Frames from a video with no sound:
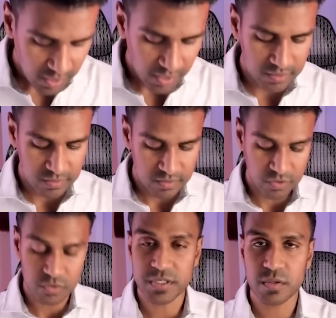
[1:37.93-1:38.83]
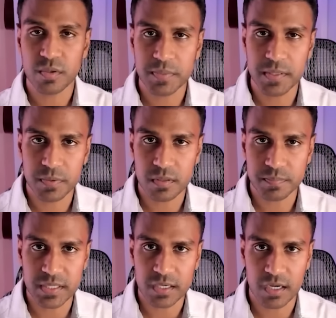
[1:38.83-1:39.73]
and you deal with people
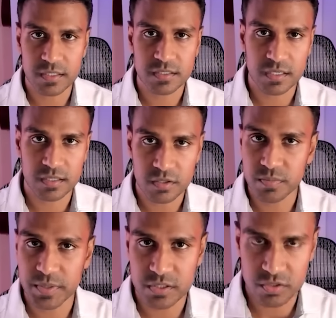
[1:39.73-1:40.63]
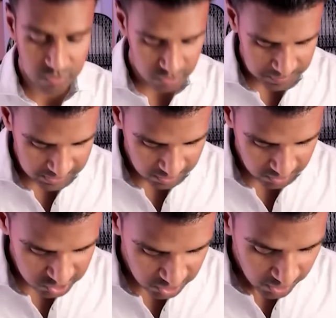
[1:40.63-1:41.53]
being condescending to you because you don't speak
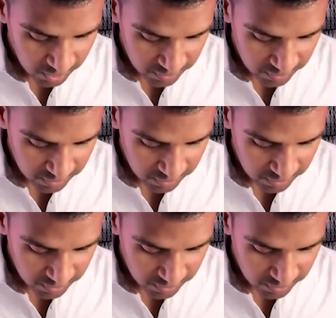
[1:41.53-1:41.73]
French.